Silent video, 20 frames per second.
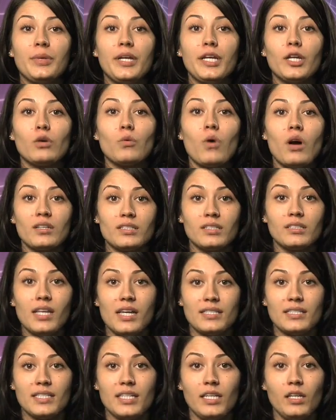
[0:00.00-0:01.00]
Peter
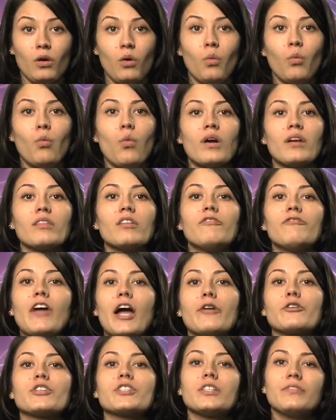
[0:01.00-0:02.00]
Wasileski, one of the
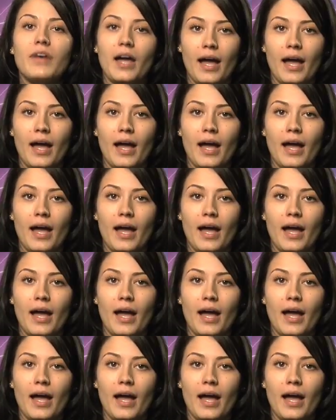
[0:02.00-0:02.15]
founders of